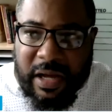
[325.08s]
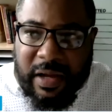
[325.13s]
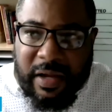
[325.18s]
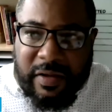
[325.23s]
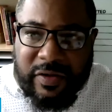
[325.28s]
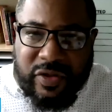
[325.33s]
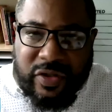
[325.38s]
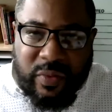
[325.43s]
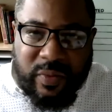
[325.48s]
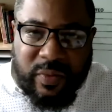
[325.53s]

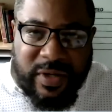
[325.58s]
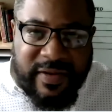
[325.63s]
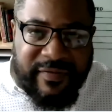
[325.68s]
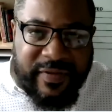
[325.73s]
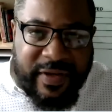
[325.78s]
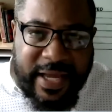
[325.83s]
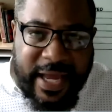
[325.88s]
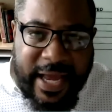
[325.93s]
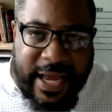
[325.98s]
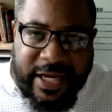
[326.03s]
So we've
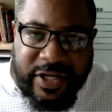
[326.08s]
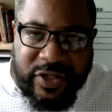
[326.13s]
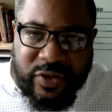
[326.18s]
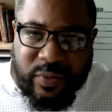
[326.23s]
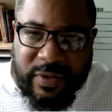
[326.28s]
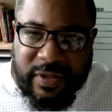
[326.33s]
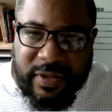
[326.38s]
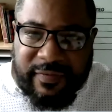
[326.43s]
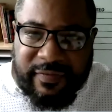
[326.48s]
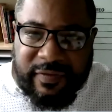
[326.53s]
engaged
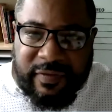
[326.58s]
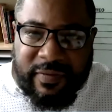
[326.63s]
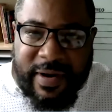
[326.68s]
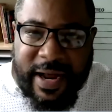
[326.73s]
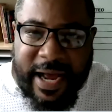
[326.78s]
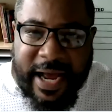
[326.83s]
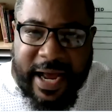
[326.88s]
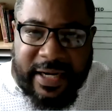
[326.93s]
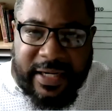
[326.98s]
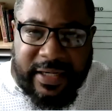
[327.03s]
with a
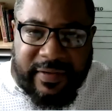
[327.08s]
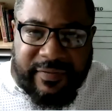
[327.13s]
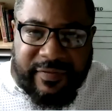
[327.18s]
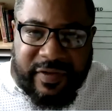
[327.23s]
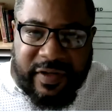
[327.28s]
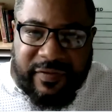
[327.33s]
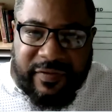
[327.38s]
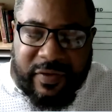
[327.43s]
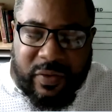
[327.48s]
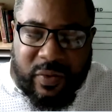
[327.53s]
variety of
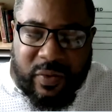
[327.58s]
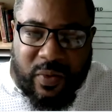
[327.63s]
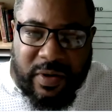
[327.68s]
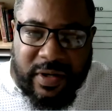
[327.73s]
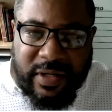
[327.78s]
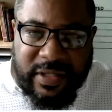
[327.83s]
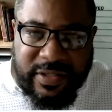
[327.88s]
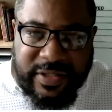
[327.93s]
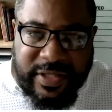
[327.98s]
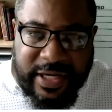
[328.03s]
different
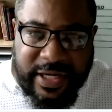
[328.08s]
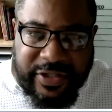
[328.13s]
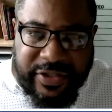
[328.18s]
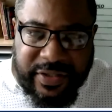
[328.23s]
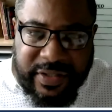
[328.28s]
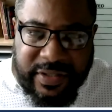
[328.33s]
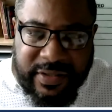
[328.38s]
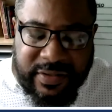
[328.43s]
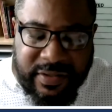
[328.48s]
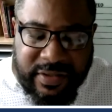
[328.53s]

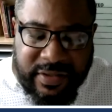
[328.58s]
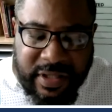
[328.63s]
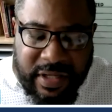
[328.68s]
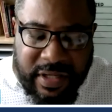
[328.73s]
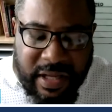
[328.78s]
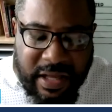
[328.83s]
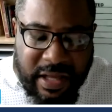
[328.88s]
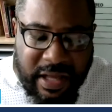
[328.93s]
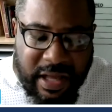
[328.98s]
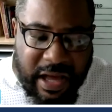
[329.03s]
organizations
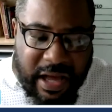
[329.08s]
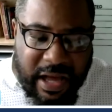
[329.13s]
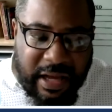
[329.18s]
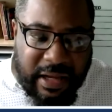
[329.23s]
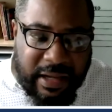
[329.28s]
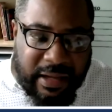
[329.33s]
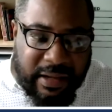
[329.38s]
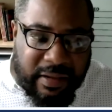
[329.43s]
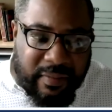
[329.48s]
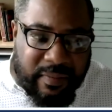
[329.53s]

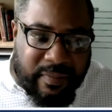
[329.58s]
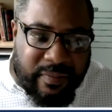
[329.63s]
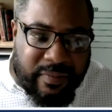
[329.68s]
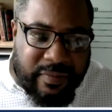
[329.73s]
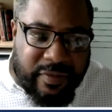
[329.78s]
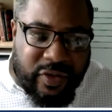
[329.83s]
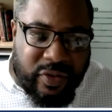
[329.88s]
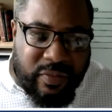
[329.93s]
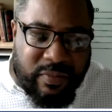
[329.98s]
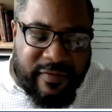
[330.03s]

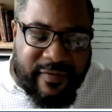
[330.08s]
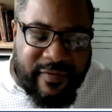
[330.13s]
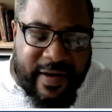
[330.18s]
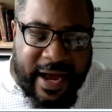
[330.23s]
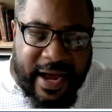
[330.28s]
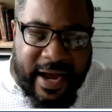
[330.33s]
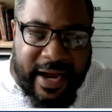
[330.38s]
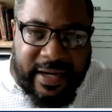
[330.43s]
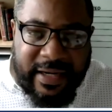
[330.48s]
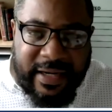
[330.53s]
to
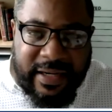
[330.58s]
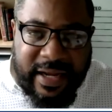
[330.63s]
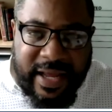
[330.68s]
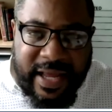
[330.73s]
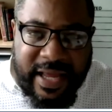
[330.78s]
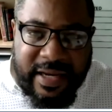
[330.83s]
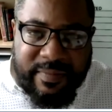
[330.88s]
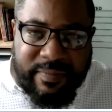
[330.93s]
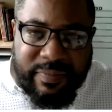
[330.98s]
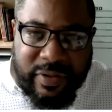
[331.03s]
provide
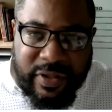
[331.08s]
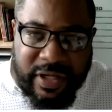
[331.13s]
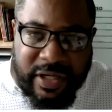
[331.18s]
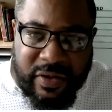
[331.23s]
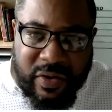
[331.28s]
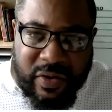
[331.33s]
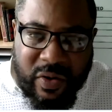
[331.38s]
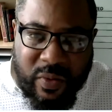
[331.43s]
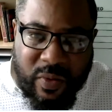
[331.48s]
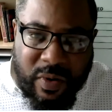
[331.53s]
input
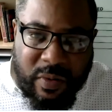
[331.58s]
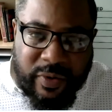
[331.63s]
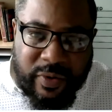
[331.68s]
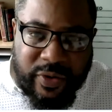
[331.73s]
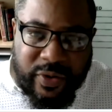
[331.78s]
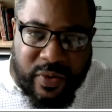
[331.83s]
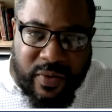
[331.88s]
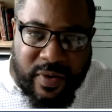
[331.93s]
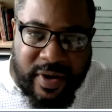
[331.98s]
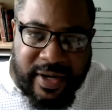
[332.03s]
on what we're
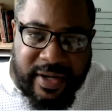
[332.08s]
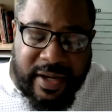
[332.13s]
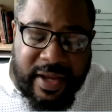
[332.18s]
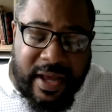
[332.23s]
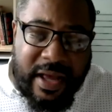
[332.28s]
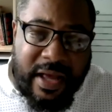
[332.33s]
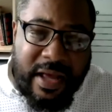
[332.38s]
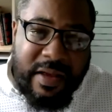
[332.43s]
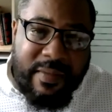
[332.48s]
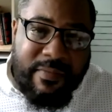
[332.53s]
doing,
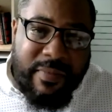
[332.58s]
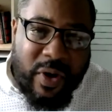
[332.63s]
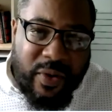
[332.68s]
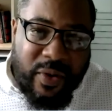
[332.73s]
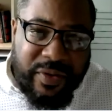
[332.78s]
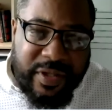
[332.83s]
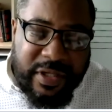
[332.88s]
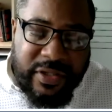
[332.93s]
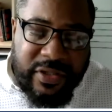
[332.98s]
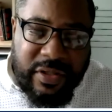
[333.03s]

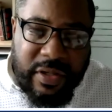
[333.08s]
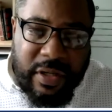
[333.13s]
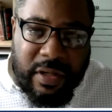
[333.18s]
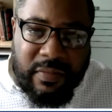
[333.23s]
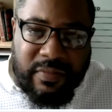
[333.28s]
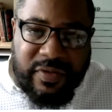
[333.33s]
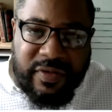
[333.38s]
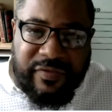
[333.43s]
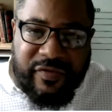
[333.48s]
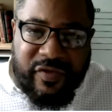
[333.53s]
both in
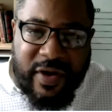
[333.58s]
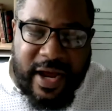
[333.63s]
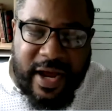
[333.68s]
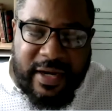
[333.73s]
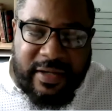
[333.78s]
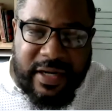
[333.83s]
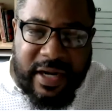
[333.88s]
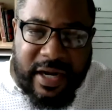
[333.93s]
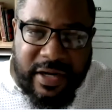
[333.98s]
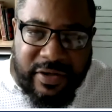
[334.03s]
terms of
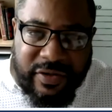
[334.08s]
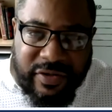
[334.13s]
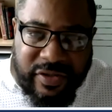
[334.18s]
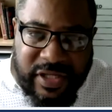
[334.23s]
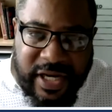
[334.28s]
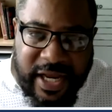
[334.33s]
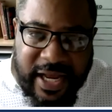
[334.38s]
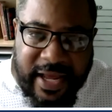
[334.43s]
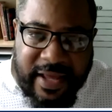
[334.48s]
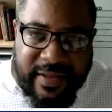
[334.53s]
trying to
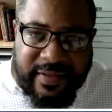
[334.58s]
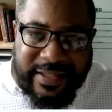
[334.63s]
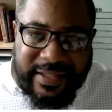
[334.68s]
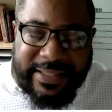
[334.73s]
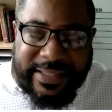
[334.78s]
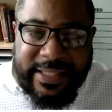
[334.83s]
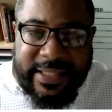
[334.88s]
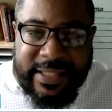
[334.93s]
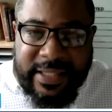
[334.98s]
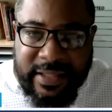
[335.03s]
understand the
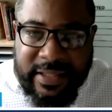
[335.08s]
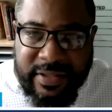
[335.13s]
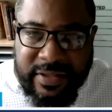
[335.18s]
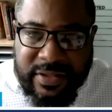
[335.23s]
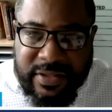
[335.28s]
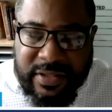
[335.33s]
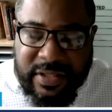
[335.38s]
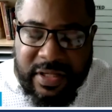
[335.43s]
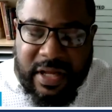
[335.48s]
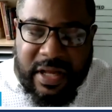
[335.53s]

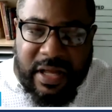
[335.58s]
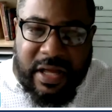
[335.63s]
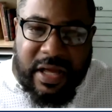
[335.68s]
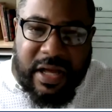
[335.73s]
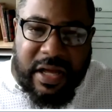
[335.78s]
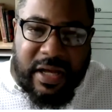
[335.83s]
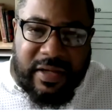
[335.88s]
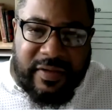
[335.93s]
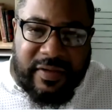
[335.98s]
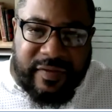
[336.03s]
needs
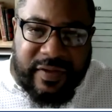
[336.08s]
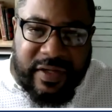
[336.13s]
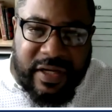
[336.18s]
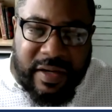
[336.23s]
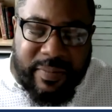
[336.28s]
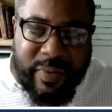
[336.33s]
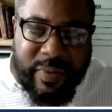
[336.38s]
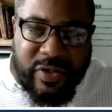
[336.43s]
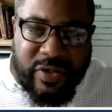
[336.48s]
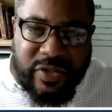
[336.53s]

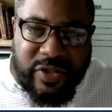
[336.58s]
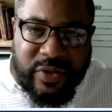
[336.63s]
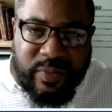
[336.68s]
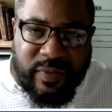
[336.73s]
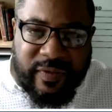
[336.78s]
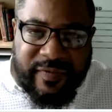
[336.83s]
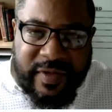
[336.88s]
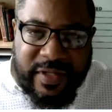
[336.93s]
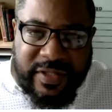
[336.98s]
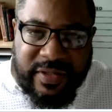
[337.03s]
of persons
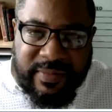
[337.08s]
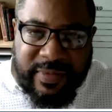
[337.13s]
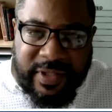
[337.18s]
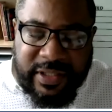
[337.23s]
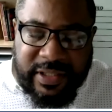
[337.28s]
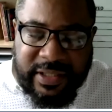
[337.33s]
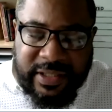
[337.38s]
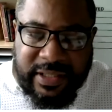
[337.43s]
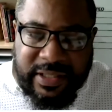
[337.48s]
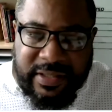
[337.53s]
with
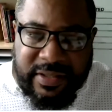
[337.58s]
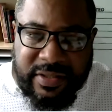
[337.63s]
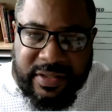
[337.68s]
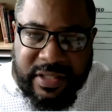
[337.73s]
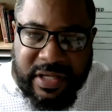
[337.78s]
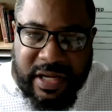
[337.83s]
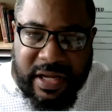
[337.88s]
disabilities,